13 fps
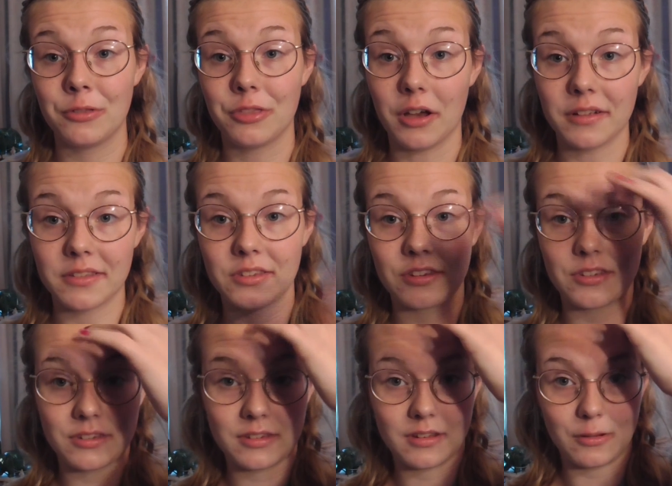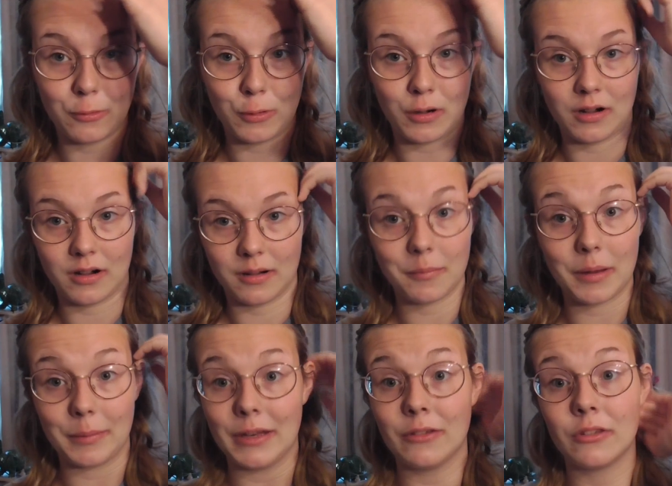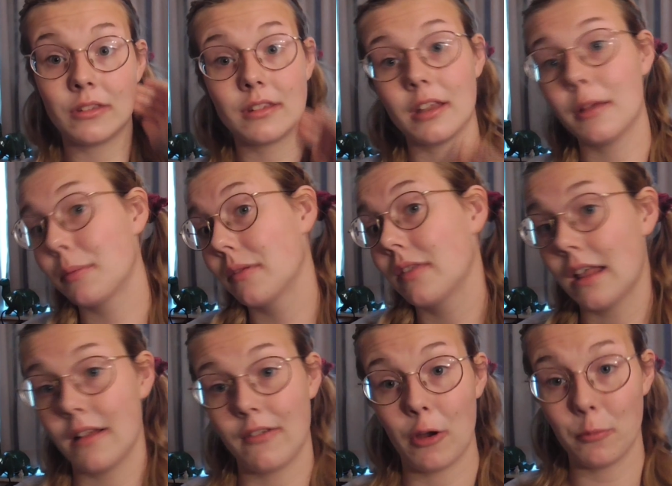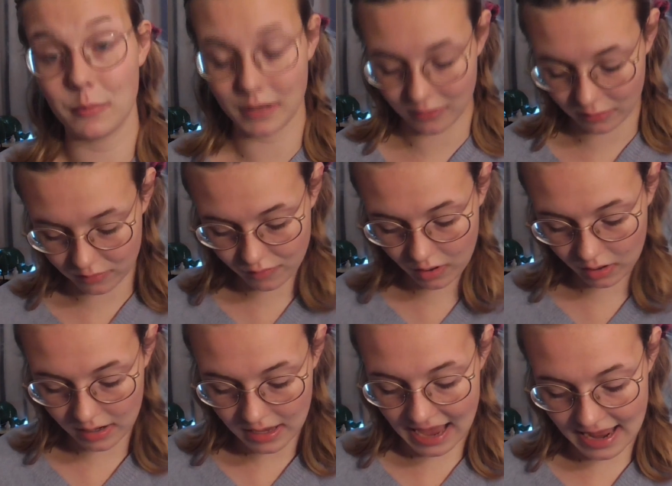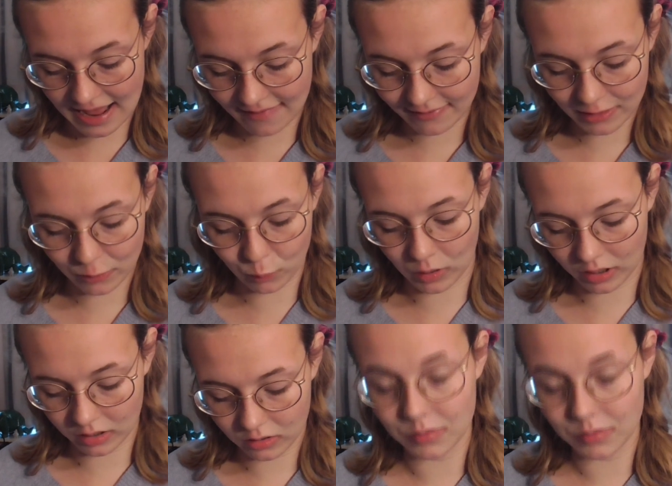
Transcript: thoughts or maybe tips that have helped me so far. I have this one